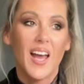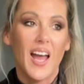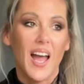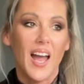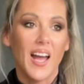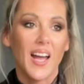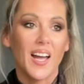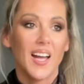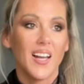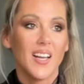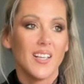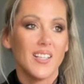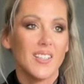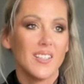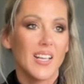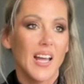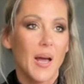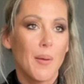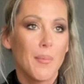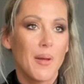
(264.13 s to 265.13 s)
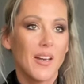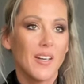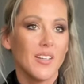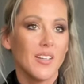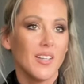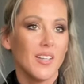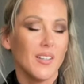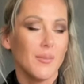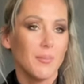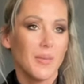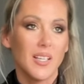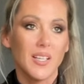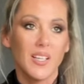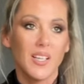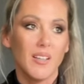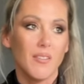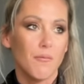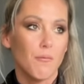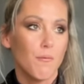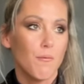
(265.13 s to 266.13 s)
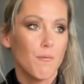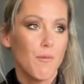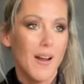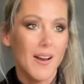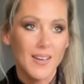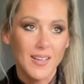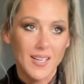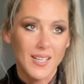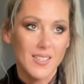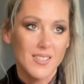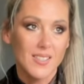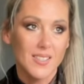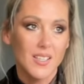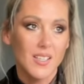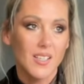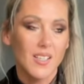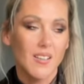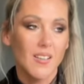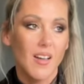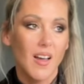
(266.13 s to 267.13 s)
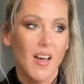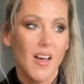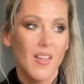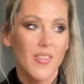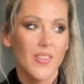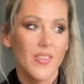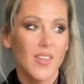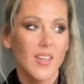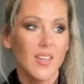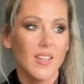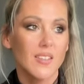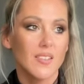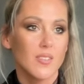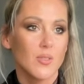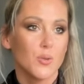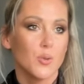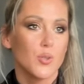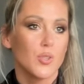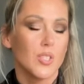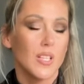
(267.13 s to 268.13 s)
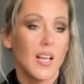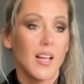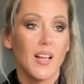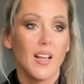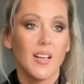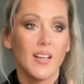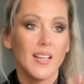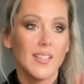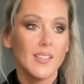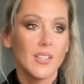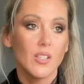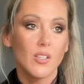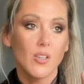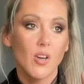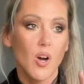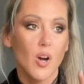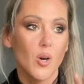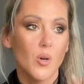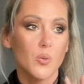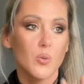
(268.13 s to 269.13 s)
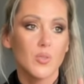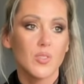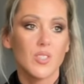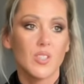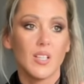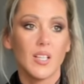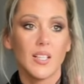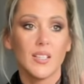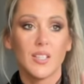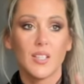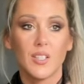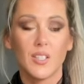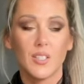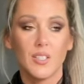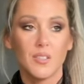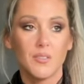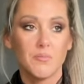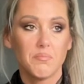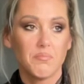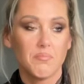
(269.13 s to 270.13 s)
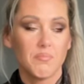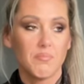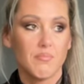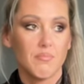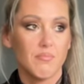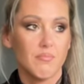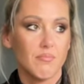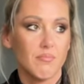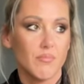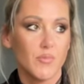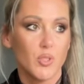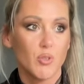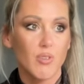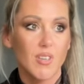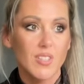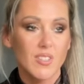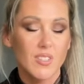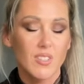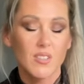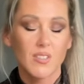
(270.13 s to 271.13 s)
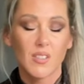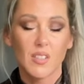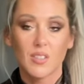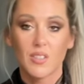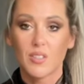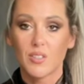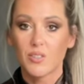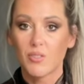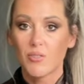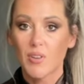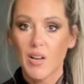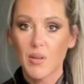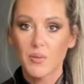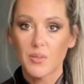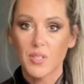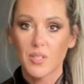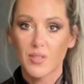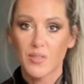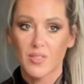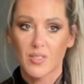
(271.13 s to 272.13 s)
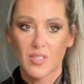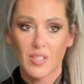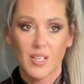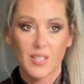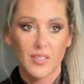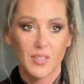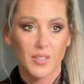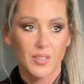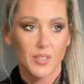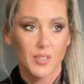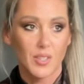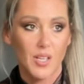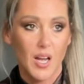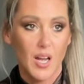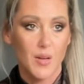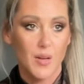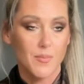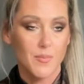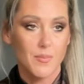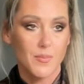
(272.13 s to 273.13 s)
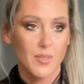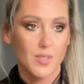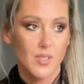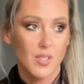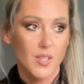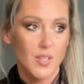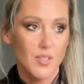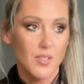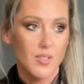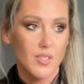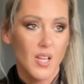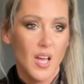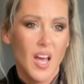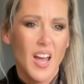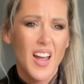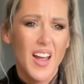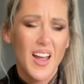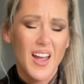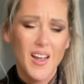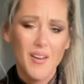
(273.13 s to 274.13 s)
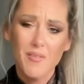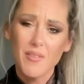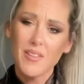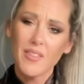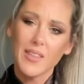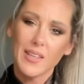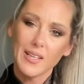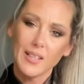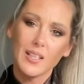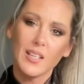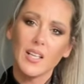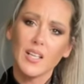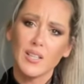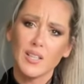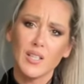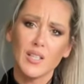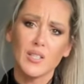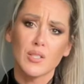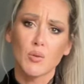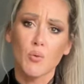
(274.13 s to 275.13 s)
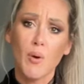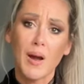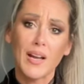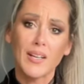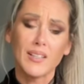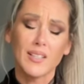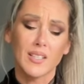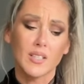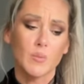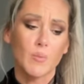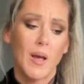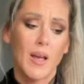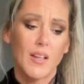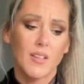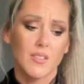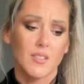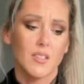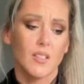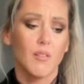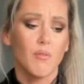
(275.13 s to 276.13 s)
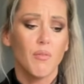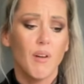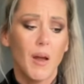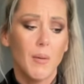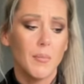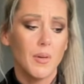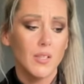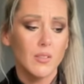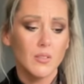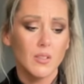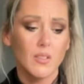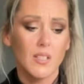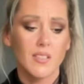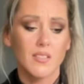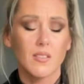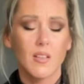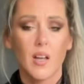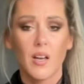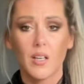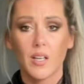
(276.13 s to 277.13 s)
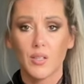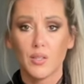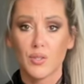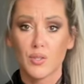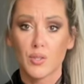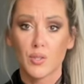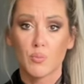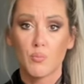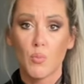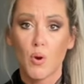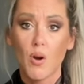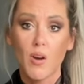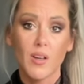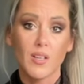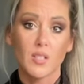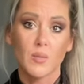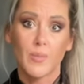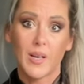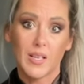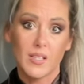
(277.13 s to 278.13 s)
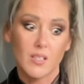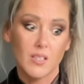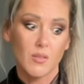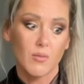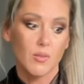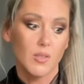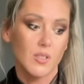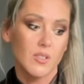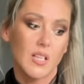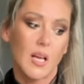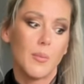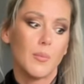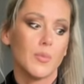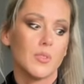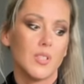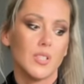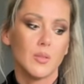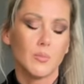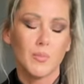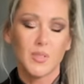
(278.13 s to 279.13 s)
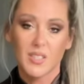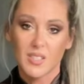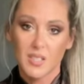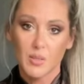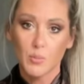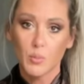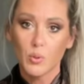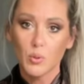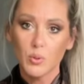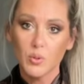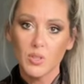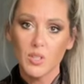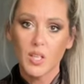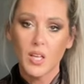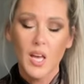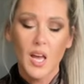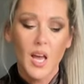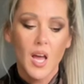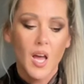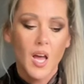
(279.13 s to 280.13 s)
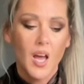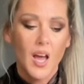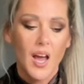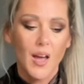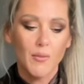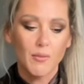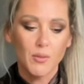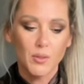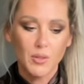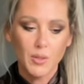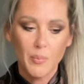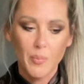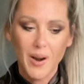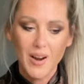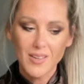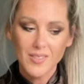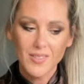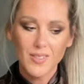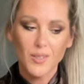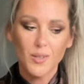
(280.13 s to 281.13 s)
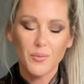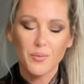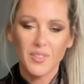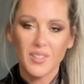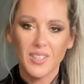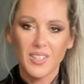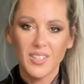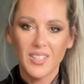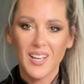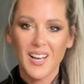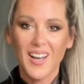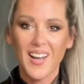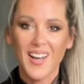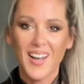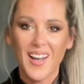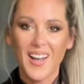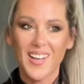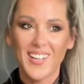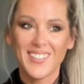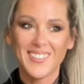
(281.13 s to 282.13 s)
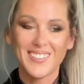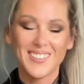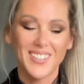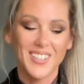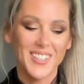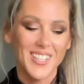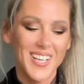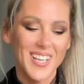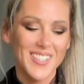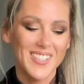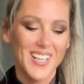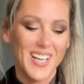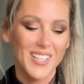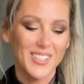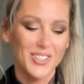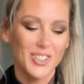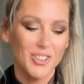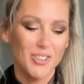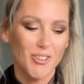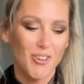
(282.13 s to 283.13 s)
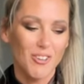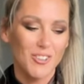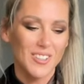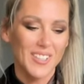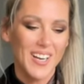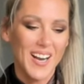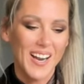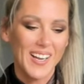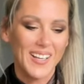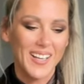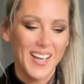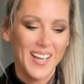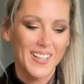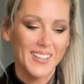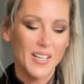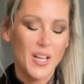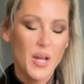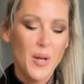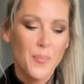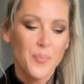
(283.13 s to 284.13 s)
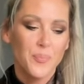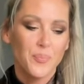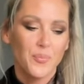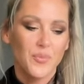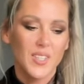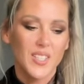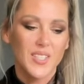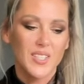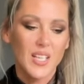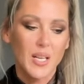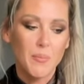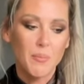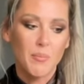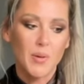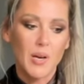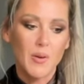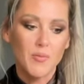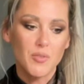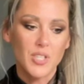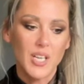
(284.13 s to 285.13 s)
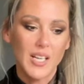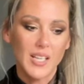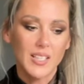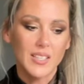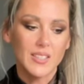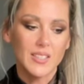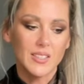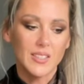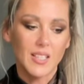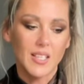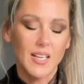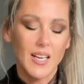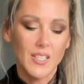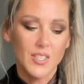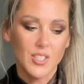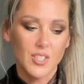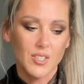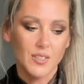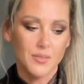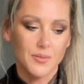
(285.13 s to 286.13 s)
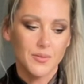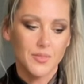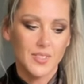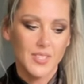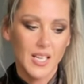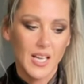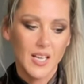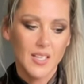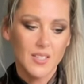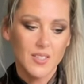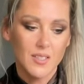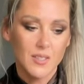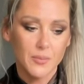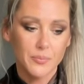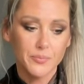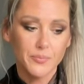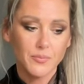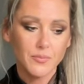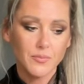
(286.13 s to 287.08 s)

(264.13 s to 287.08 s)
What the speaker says: And they are making fantastic things with the leather coats, leather dresses, leather trousers, leather skirts. Everything, it is quite expensive. I'm not gonna say that this is more expensive, for example, than Massimo Dutti. I've got the parcel over here, and yes, I did order again the same brown jacket in the larger size.